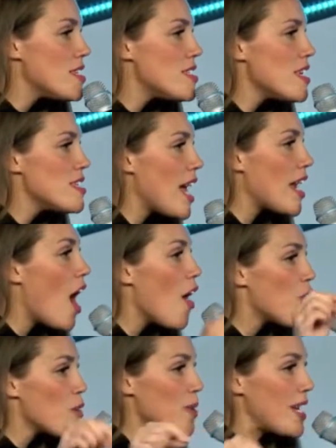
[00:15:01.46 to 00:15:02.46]
is that
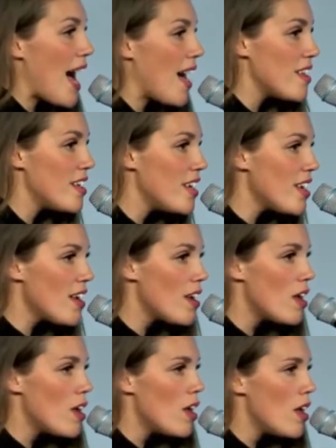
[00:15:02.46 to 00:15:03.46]
other reality.
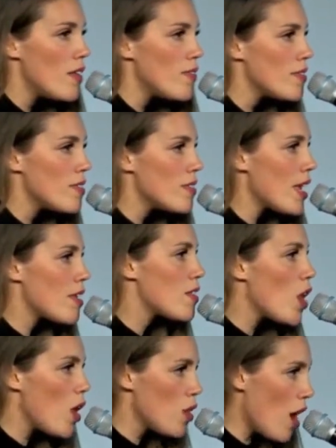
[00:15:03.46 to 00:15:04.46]
Like,
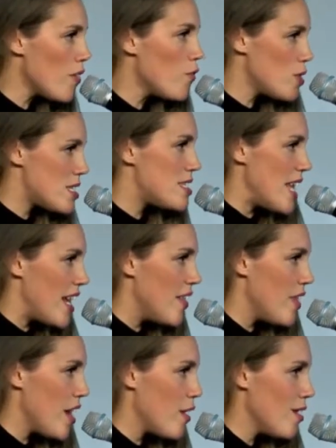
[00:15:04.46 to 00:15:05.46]
a lot of what's said in
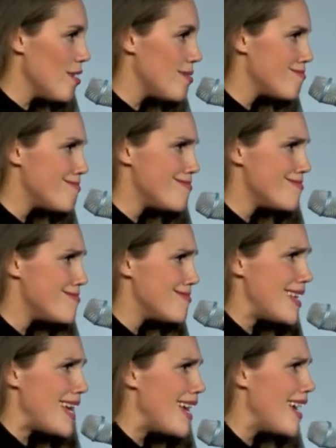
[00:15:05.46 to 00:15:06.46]
there,
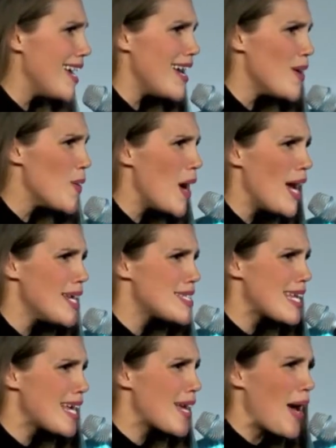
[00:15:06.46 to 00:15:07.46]
it's
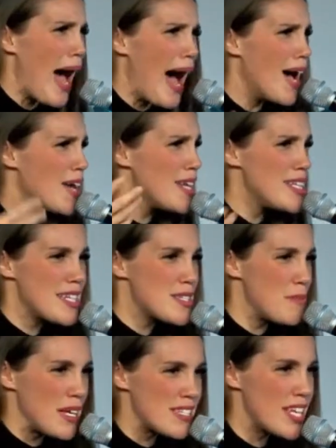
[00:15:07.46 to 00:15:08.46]
like, it doesn't
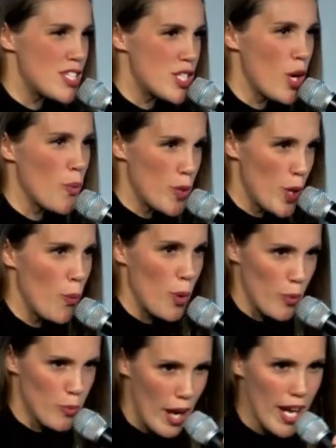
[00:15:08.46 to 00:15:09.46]
make sense in our real world,
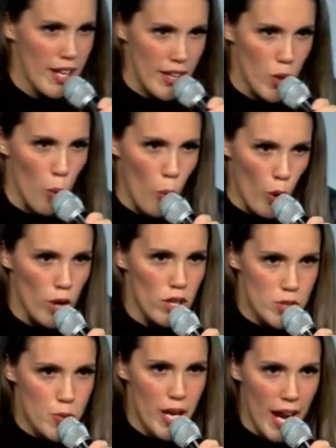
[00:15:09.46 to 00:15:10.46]
right? In the world's
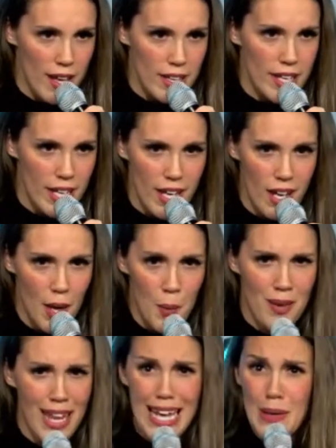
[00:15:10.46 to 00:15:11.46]
reality, we're
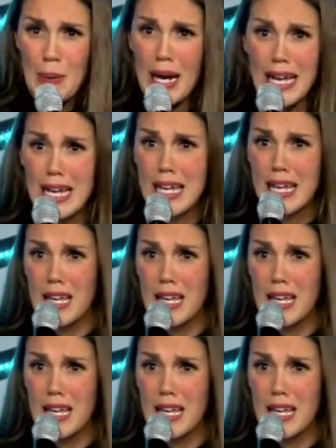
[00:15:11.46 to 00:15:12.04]
like, what?